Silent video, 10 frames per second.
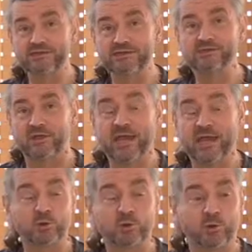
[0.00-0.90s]
is the
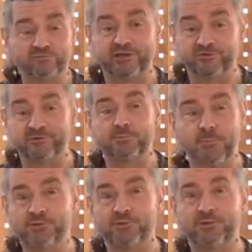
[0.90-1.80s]

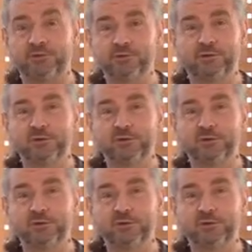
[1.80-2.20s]
Acquaviva method